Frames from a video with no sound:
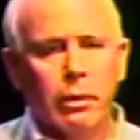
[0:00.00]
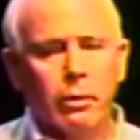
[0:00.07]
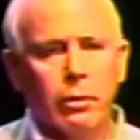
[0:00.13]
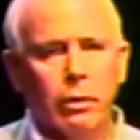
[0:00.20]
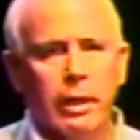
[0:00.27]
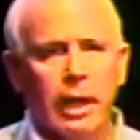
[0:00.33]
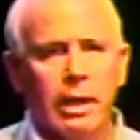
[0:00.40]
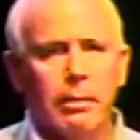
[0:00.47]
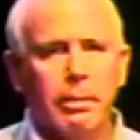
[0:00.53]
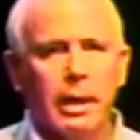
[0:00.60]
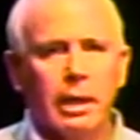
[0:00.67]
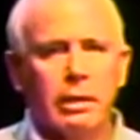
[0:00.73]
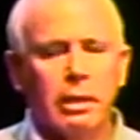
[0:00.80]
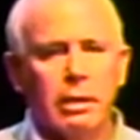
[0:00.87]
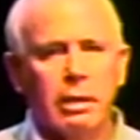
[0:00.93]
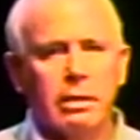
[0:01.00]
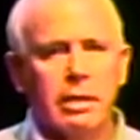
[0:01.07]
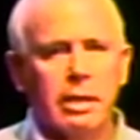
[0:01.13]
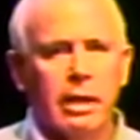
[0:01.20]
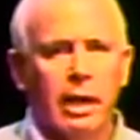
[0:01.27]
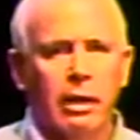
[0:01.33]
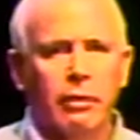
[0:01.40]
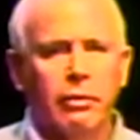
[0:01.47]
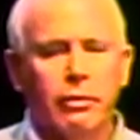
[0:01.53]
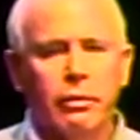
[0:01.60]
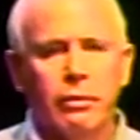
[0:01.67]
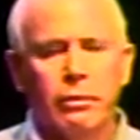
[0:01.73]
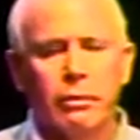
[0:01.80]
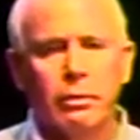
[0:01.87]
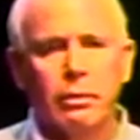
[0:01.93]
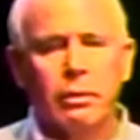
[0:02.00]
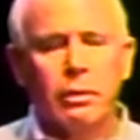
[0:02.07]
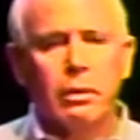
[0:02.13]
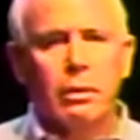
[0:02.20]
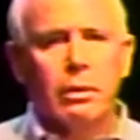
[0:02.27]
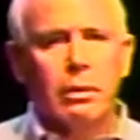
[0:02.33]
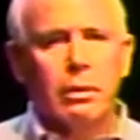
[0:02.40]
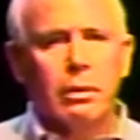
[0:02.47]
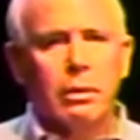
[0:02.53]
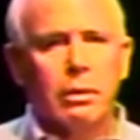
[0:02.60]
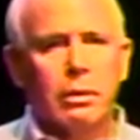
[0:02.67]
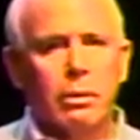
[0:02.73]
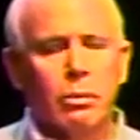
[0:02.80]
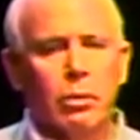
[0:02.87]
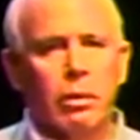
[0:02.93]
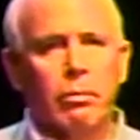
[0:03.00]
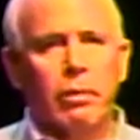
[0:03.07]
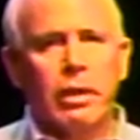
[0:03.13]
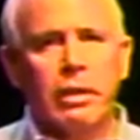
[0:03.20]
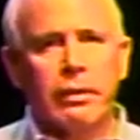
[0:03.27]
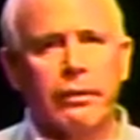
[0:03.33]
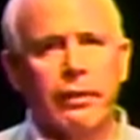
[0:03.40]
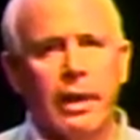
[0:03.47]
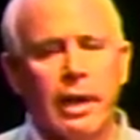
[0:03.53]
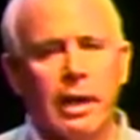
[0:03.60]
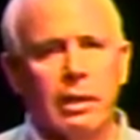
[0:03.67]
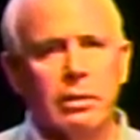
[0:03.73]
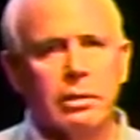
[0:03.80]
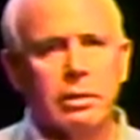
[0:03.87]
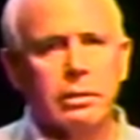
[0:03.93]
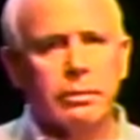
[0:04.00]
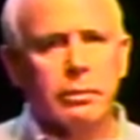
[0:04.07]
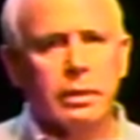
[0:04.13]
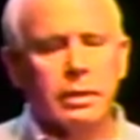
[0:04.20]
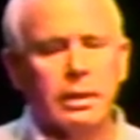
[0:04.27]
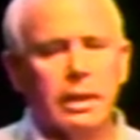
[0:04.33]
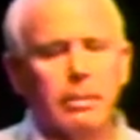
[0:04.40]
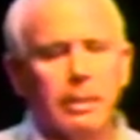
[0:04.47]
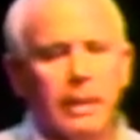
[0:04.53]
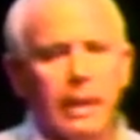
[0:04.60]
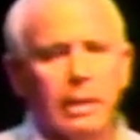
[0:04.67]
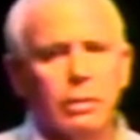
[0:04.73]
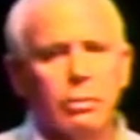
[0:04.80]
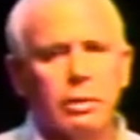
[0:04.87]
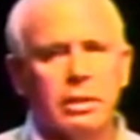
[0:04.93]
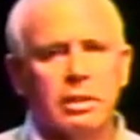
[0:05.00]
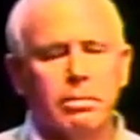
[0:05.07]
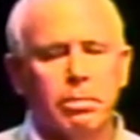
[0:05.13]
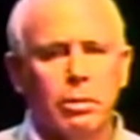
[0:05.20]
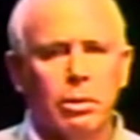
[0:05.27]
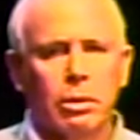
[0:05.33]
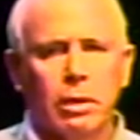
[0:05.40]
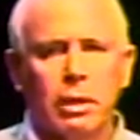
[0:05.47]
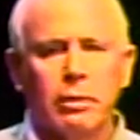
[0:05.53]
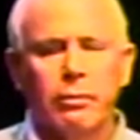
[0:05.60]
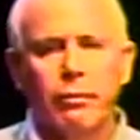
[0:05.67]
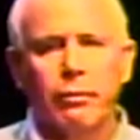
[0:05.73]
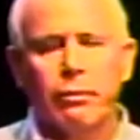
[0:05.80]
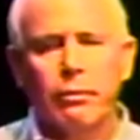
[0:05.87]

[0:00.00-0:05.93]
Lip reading: So getting back to the TS, what Reese found is he began to explore